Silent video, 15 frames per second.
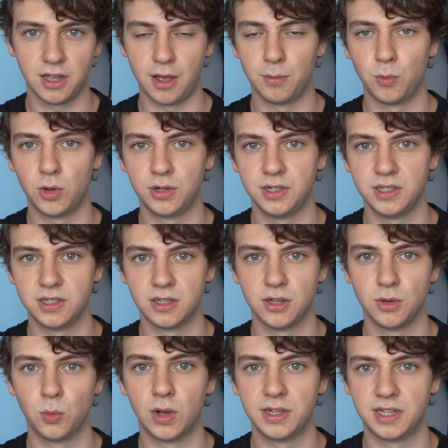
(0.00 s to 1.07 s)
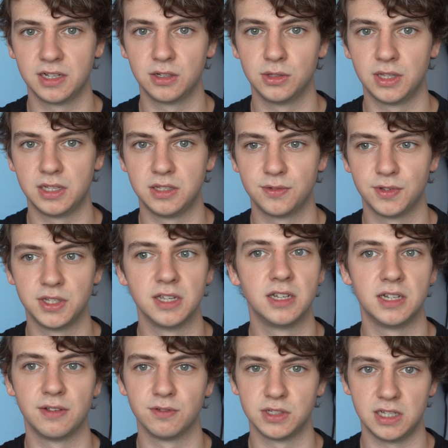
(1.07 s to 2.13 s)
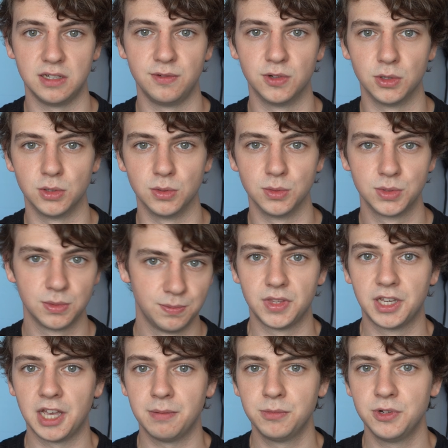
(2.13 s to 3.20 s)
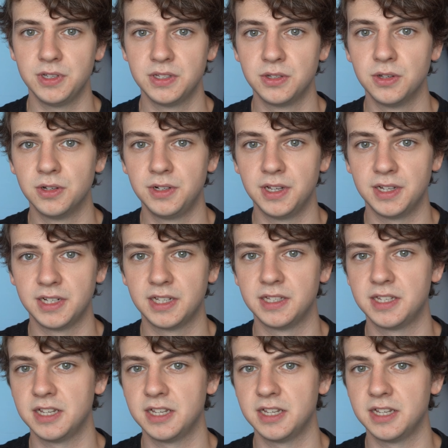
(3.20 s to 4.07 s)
and one is a wide-angle lens for taking everyday photos. The camera is good and it can